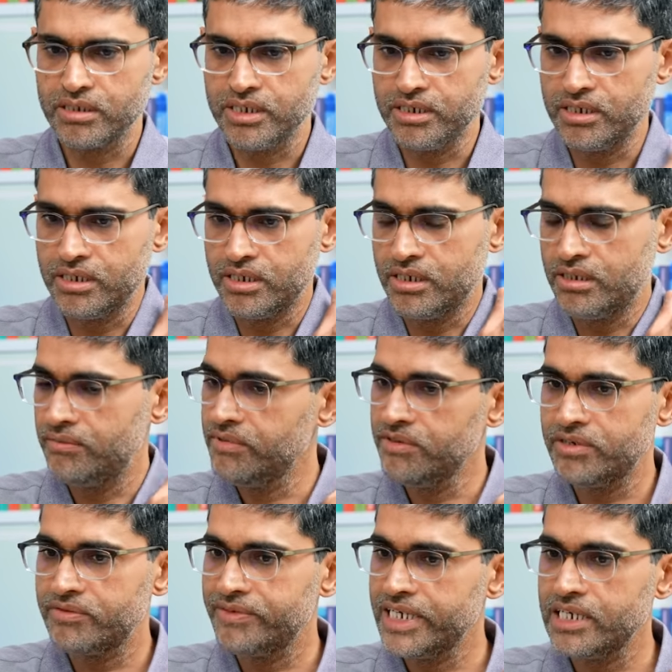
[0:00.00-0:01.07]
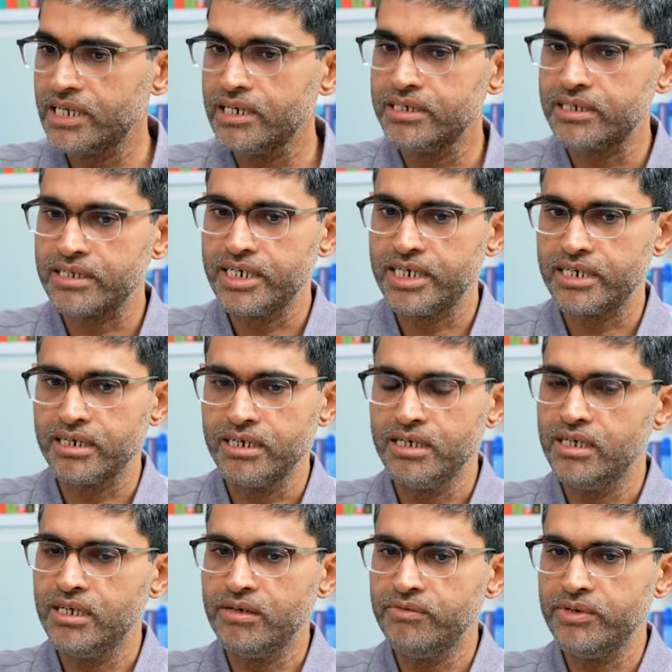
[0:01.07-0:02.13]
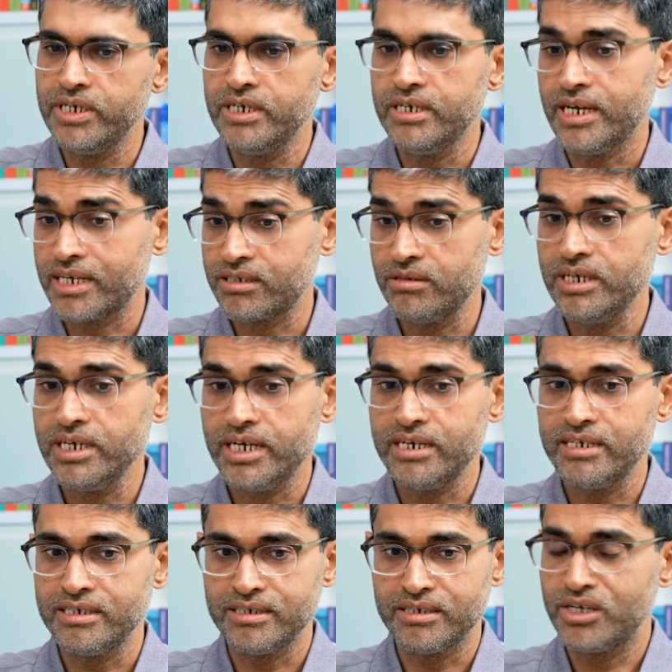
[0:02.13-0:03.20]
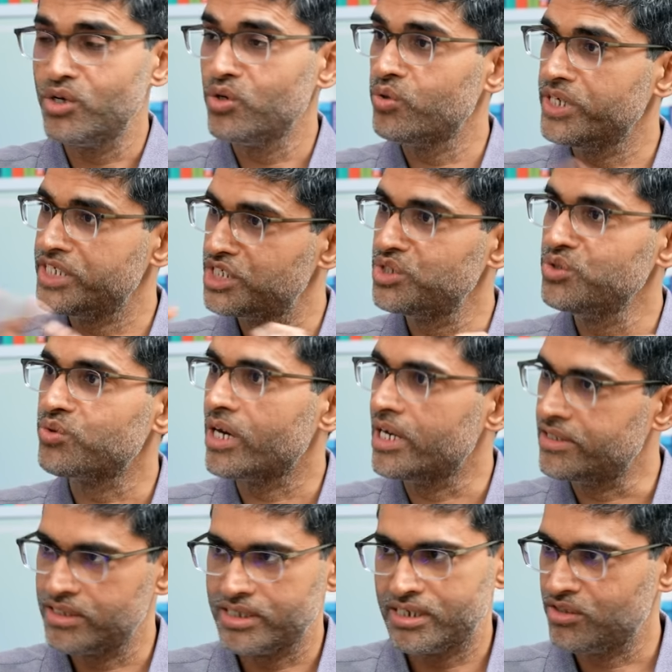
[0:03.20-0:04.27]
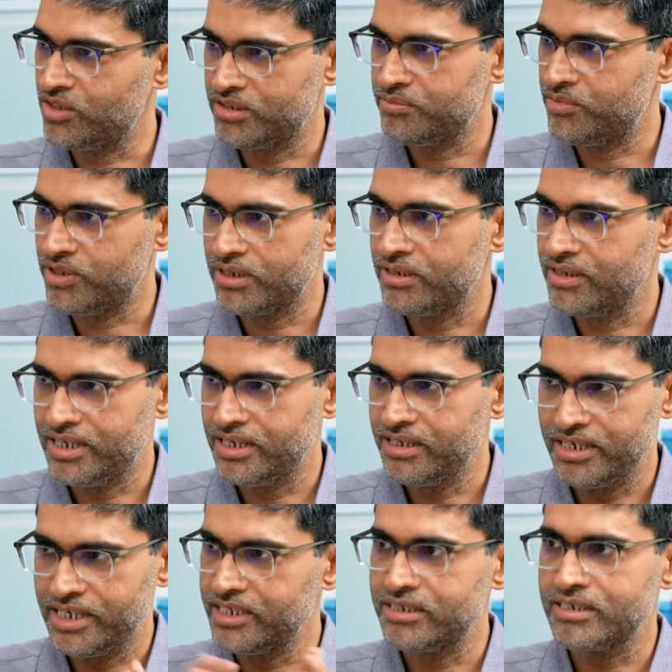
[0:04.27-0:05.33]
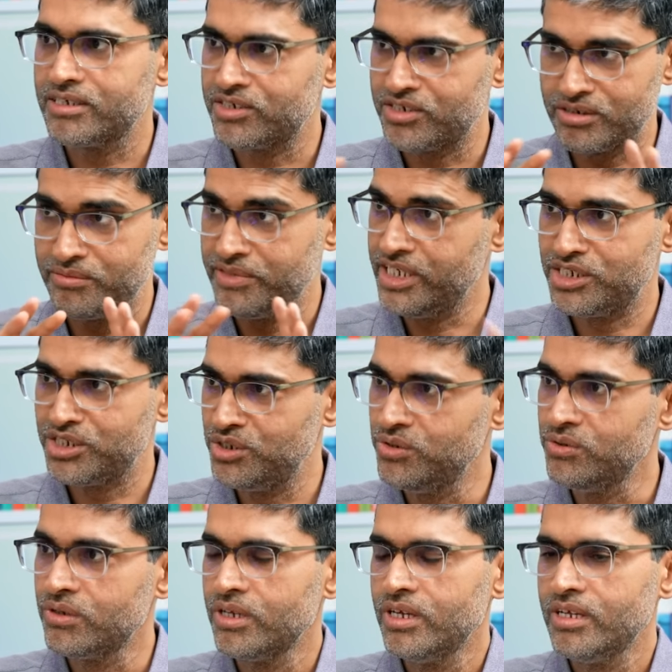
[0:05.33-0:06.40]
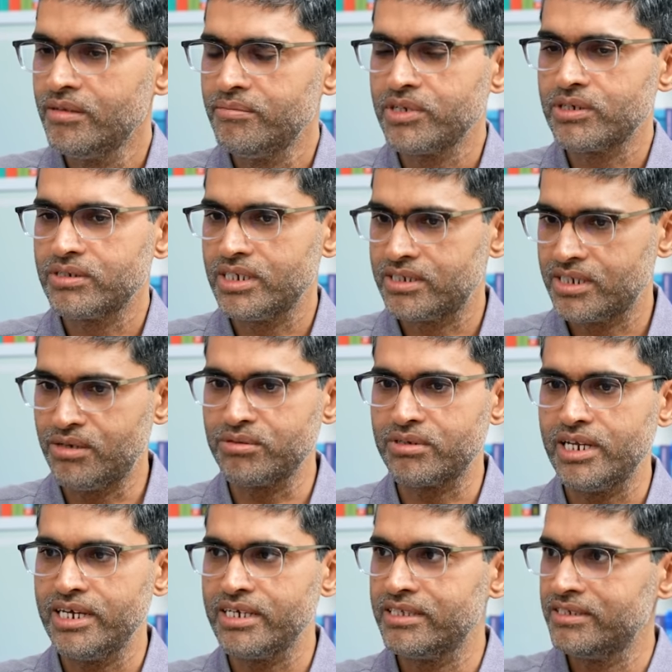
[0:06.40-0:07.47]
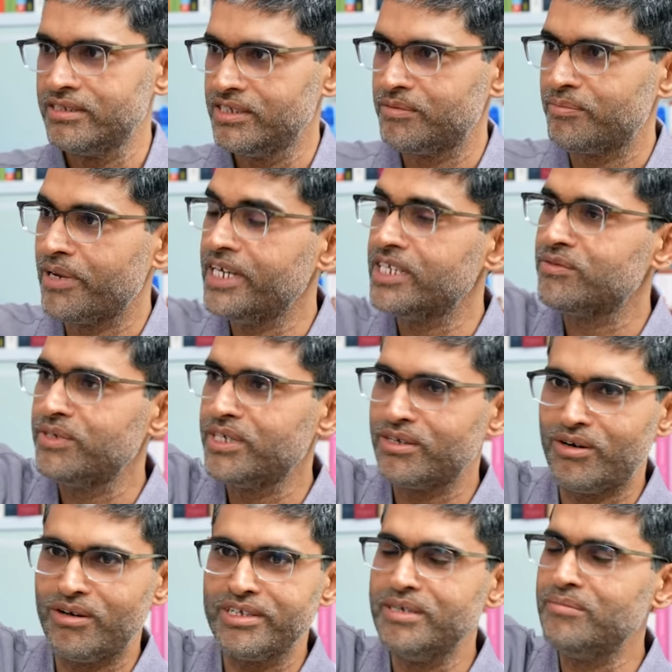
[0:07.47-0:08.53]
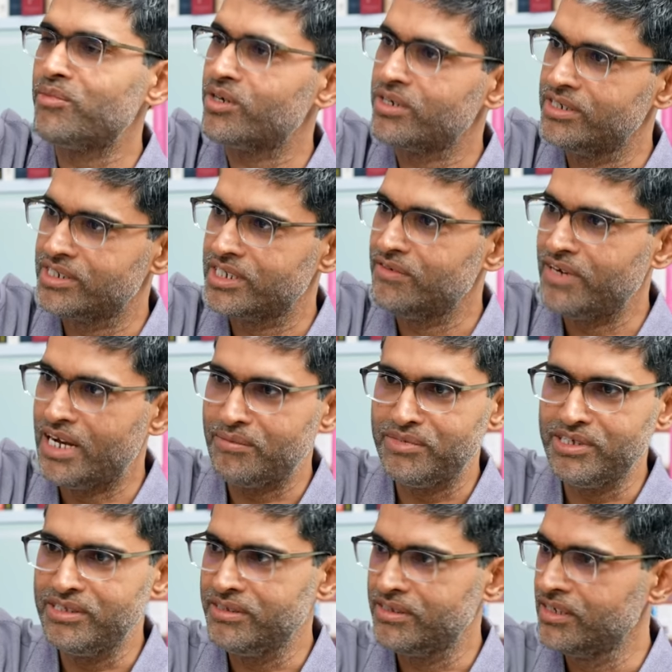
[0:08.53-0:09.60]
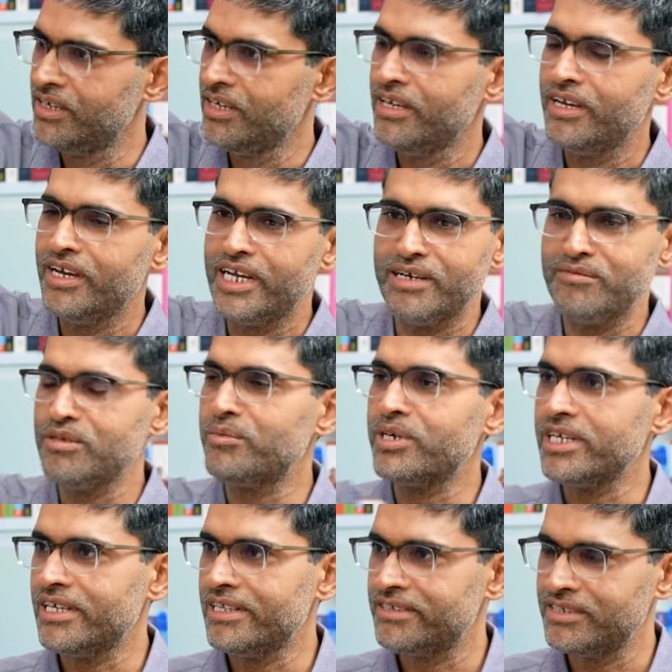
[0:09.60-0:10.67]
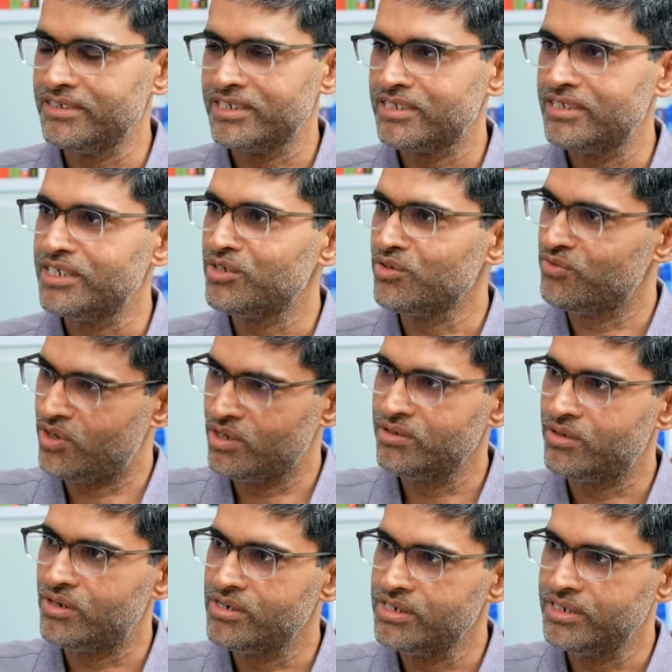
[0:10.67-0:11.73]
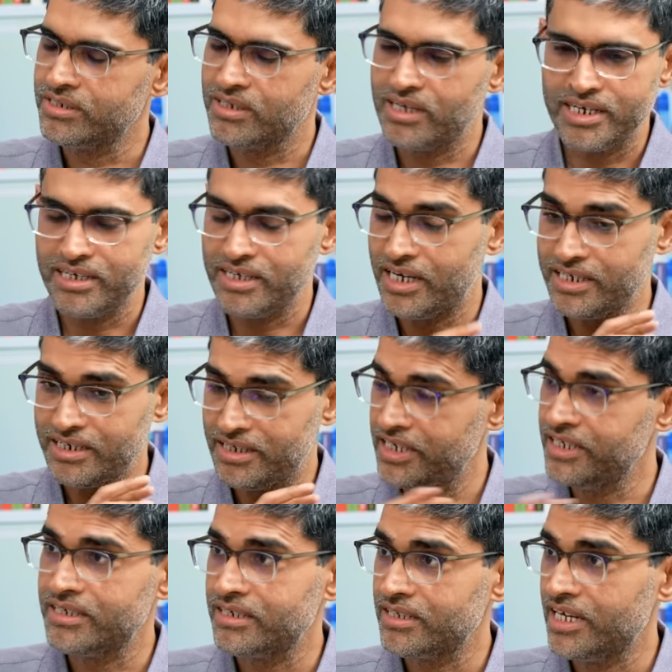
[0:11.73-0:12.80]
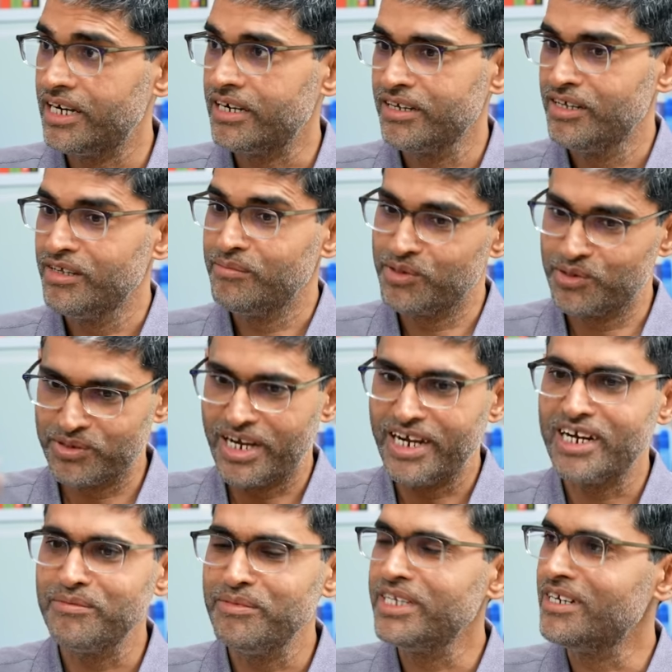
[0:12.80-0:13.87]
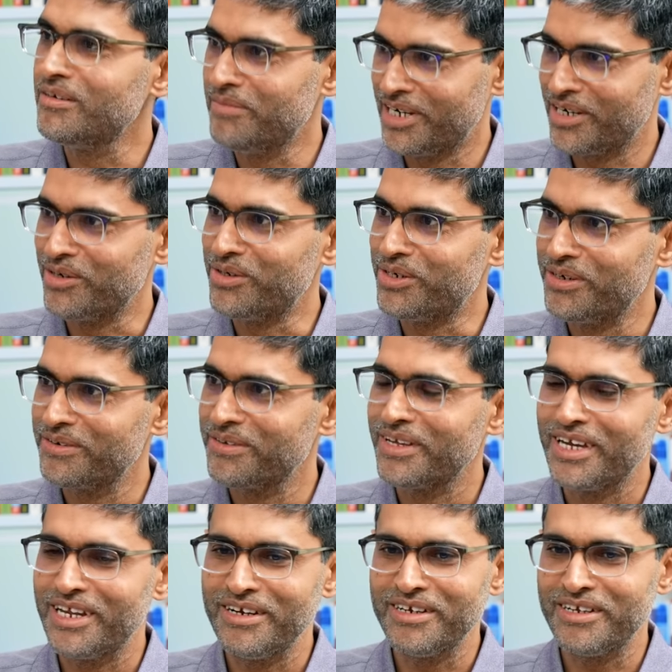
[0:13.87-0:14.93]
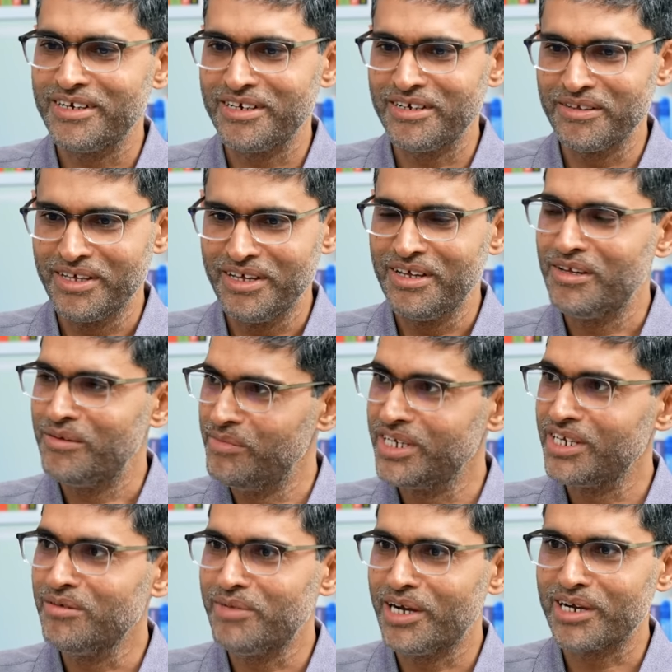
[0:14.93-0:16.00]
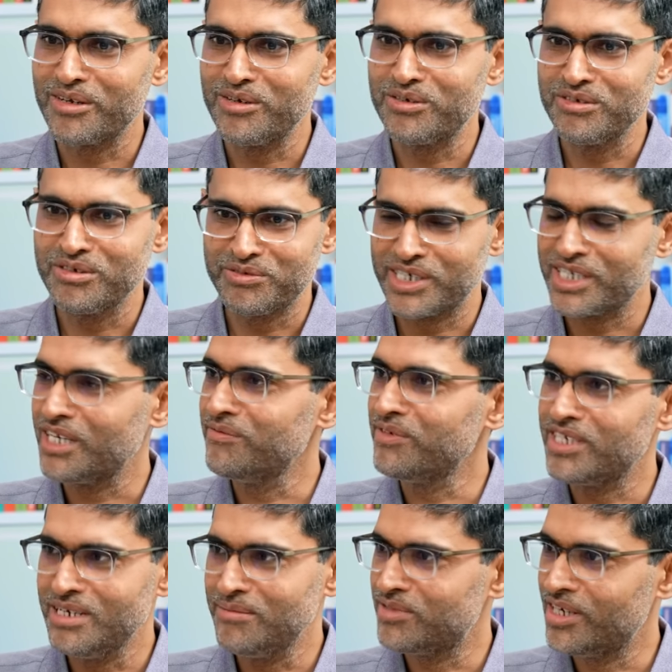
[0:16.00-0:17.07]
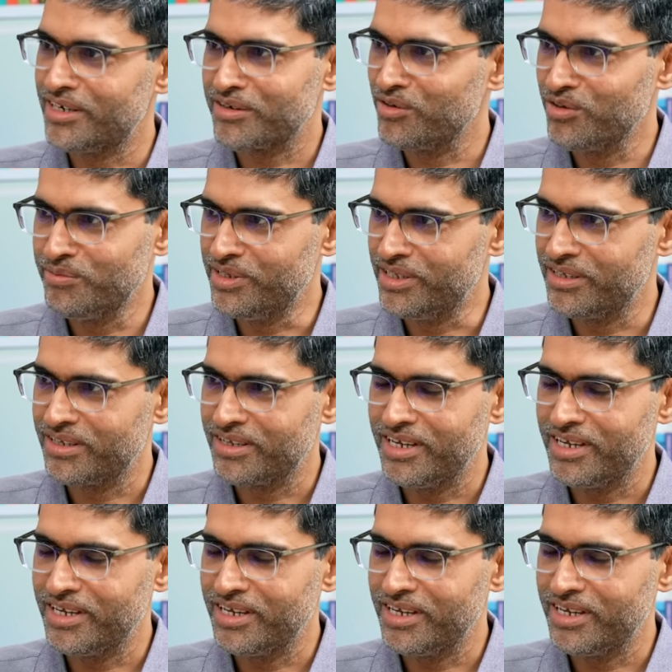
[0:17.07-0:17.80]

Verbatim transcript: And uh, we were very clear that we actually had a no HQ culture at ThoughtSpot. Mm-hmm. I hated the term HQ yeah. because that sounds like there's this place where all the important stuff happens yeah. and everybody else is just there to follow orders. I, I hated that because I had been in Bangalore yeah. and uh, being in Bangalore, we were working with teams that are global.